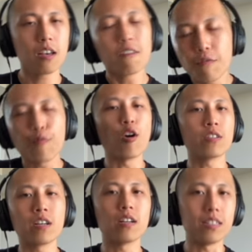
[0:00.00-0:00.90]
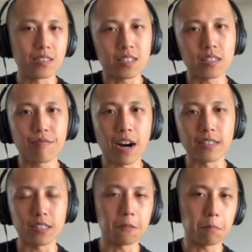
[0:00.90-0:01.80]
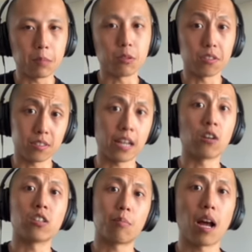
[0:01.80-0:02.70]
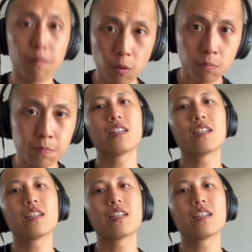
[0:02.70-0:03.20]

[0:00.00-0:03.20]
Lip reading: further incentivizing people to stay on the platform.